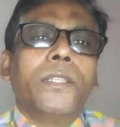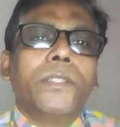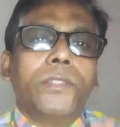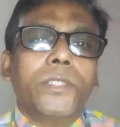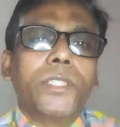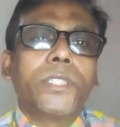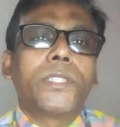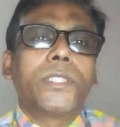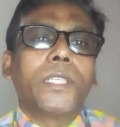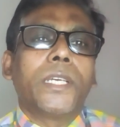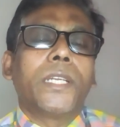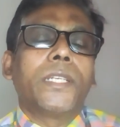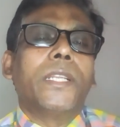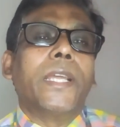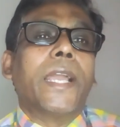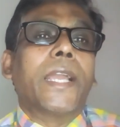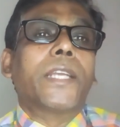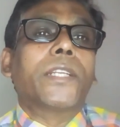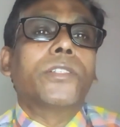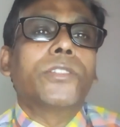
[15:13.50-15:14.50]
this is the
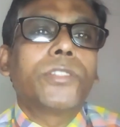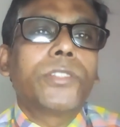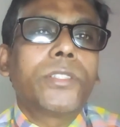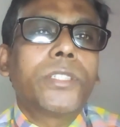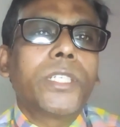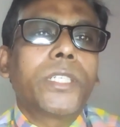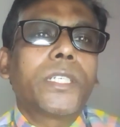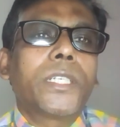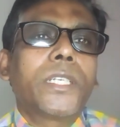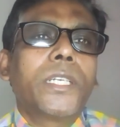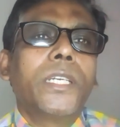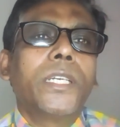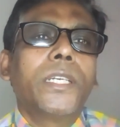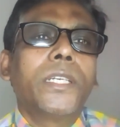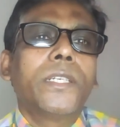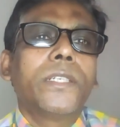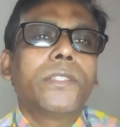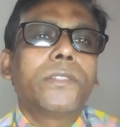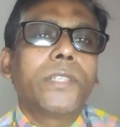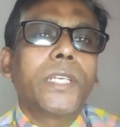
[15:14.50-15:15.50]
diagnostic
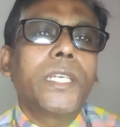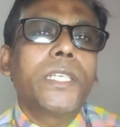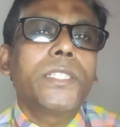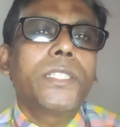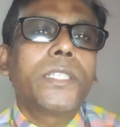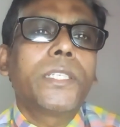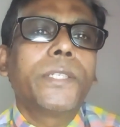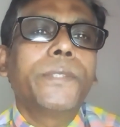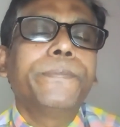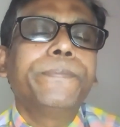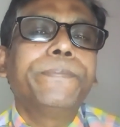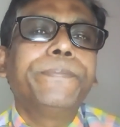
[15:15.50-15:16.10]
test.